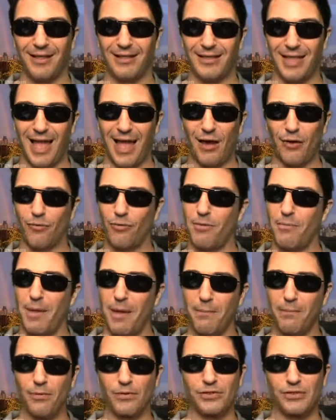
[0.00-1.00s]
Now,
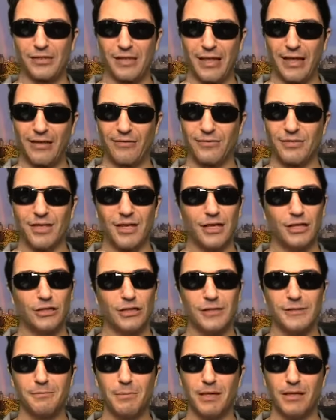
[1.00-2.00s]
remember, slaves,
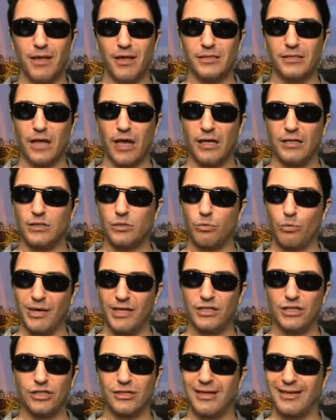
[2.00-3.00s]
just because us
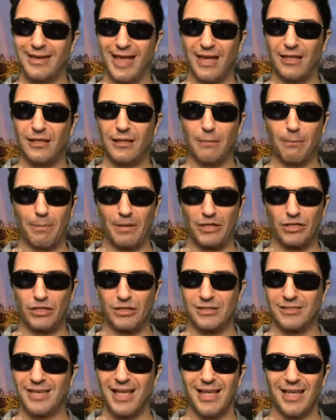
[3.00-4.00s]
rich, connected
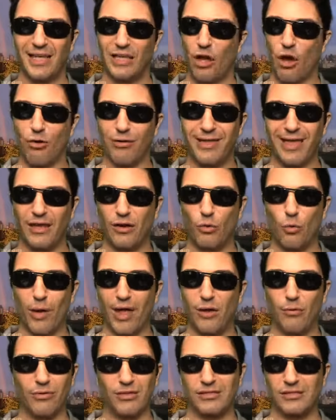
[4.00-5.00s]
bitches can all get
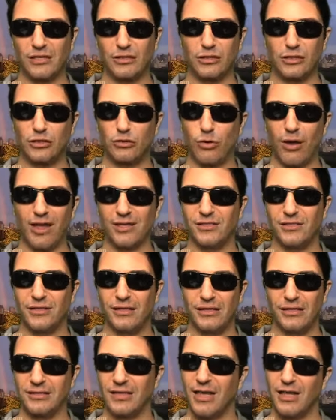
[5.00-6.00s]
away with such
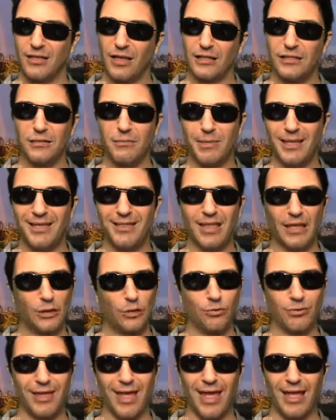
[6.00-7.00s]
atrocities doesn't mean that
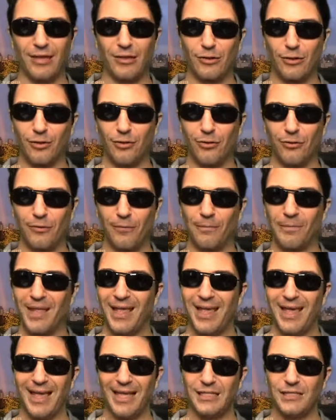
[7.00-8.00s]
you can too.
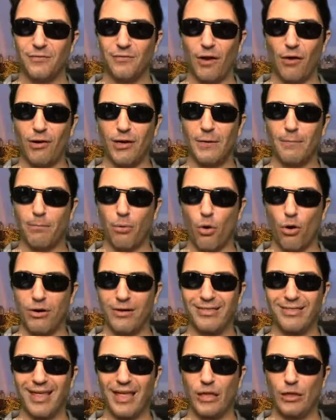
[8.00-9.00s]
It's very
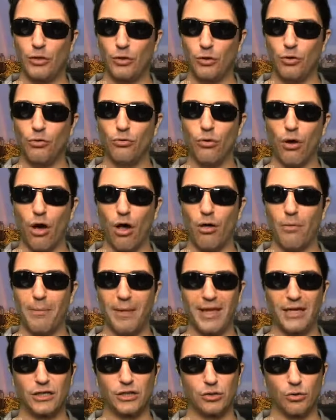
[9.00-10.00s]
important that you all
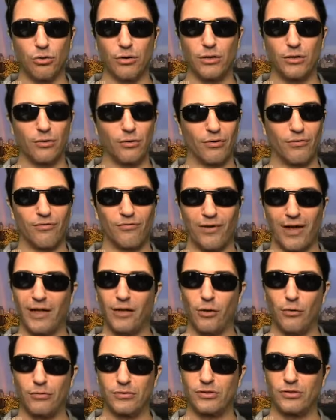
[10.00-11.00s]
make sure your
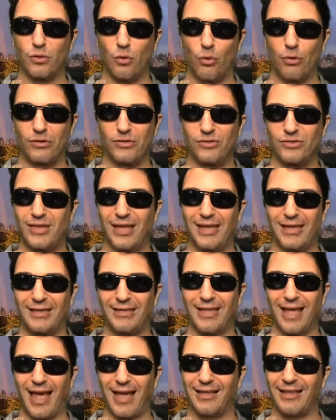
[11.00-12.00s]
FICO scores stay
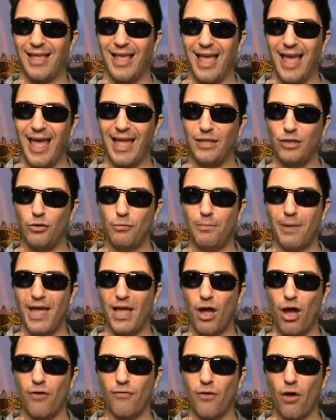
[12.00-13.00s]
intact and you
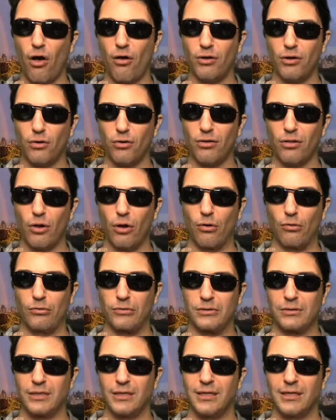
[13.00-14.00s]
pay off all your
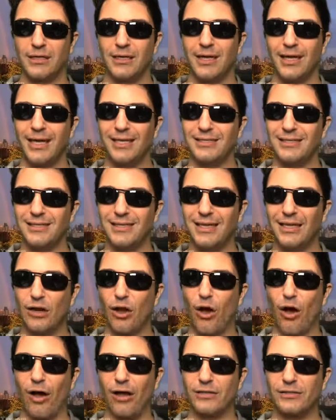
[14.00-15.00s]
loans. Isn't
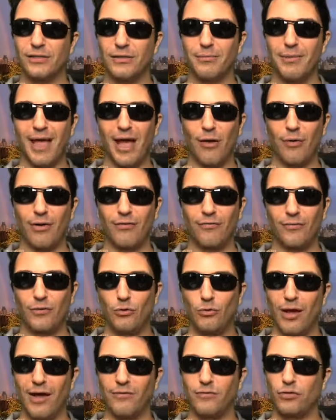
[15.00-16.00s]
it awesome how if
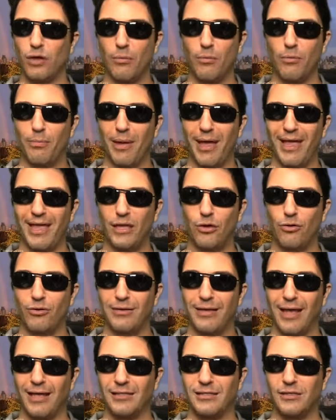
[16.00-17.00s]
you have trouble paying your
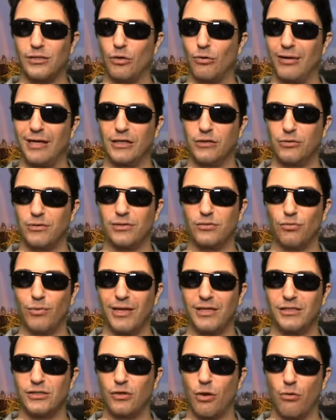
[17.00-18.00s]
debts, your interest
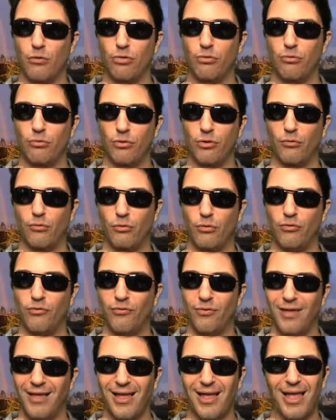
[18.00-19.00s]
rates go through the
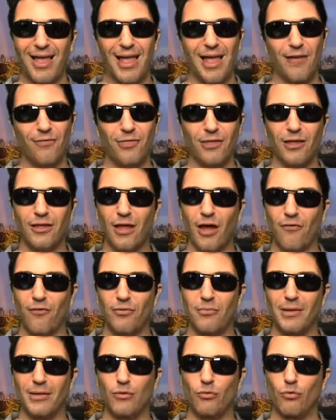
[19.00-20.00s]
roof? If the
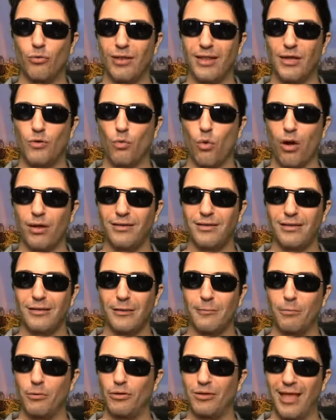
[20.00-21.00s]
government really wanted
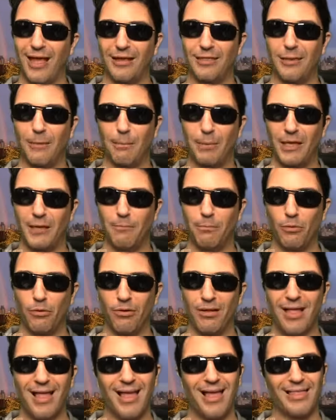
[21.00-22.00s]
to protect the
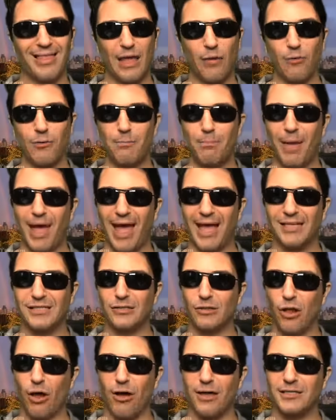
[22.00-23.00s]
people, they would
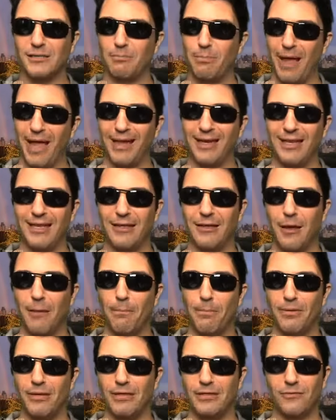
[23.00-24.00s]
pass laws banning
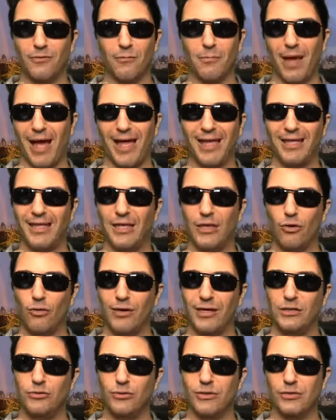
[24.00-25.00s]
companies from hiking
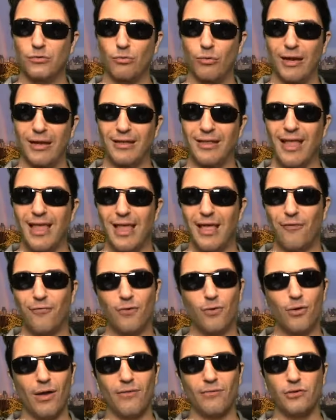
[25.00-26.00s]
your interest rate
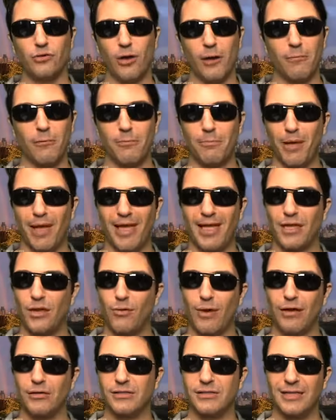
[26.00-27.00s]
if you have trouble paying
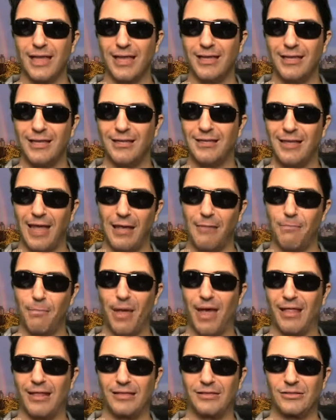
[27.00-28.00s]
your outstanding debt
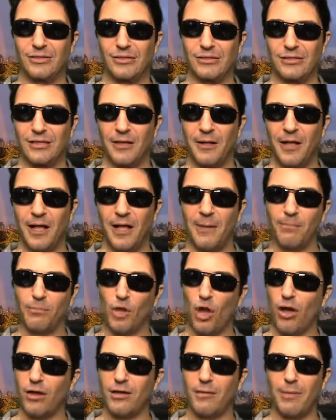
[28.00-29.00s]
balances.
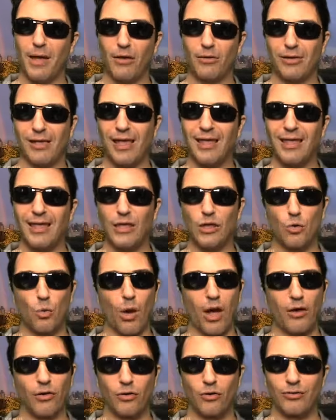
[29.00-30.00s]
Talk about kicking you
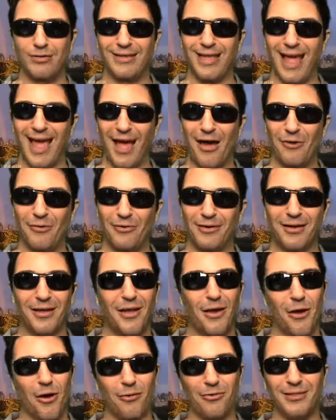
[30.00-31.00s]
while you're down.
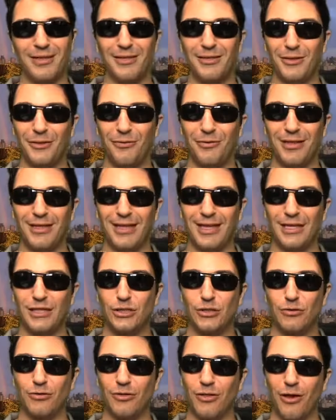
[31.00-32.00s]
Only newly
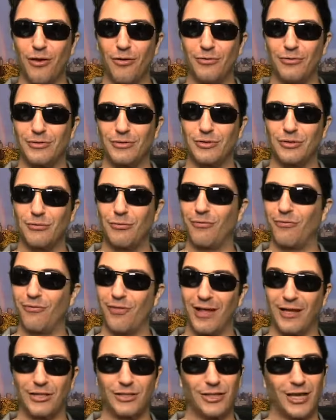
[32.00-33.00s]
issued loans should
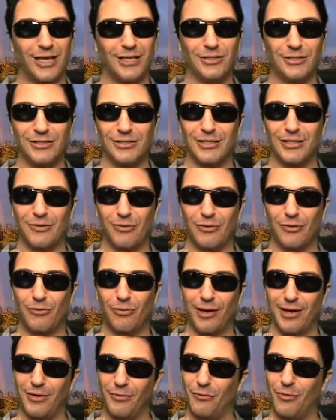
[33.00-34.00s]
reflect changes in your
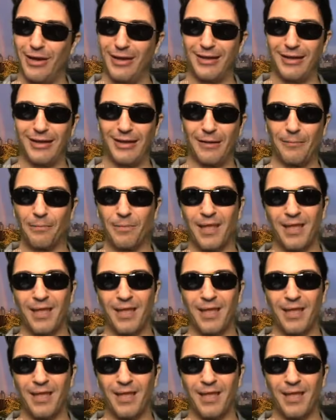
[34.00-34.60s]
credit rating.